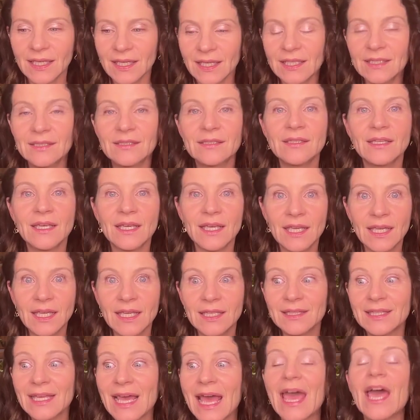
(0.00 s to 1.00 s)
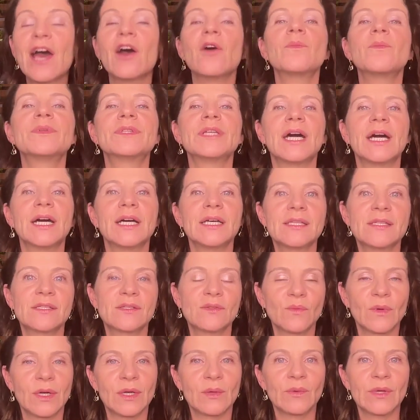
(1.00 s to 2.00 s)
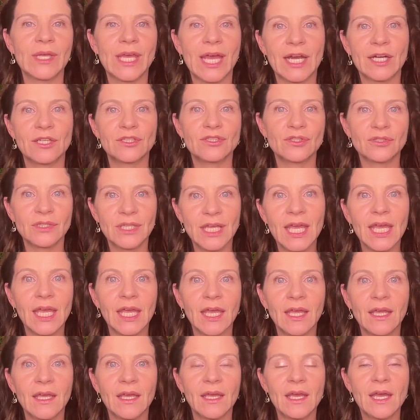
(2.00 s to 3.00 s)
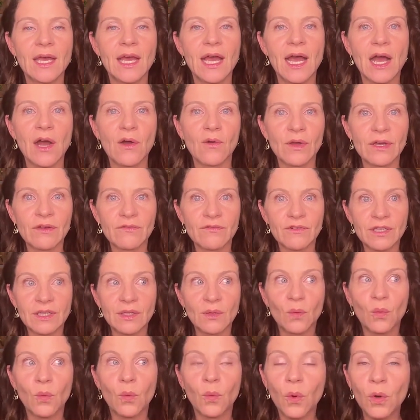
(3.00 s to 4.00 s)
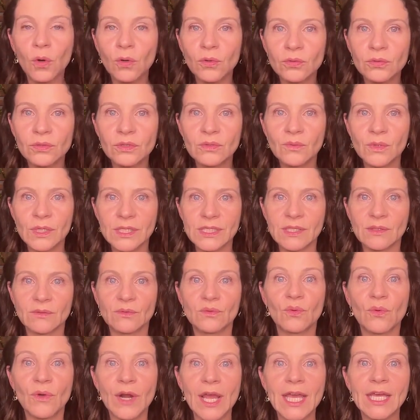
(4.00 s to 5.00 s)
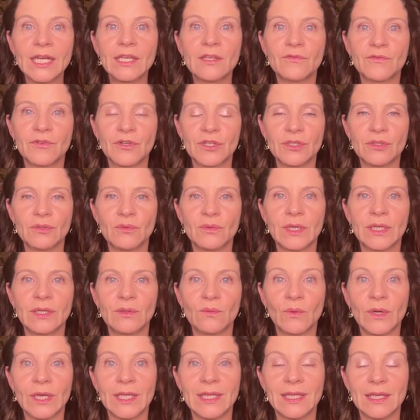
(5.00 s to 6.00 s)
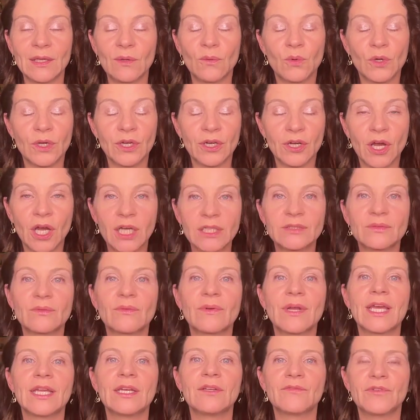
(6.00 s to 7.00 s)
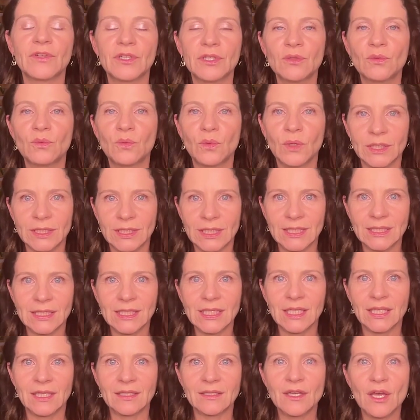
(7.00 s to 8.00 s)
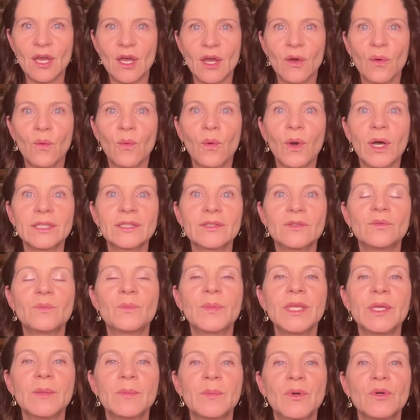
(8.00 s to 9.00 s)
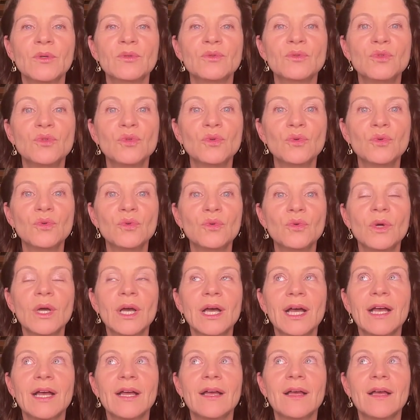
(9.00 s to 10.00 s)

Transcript: it helped us where we are today. However, the world wasn't ready for you. And when they were not ready for you, what they did, what people do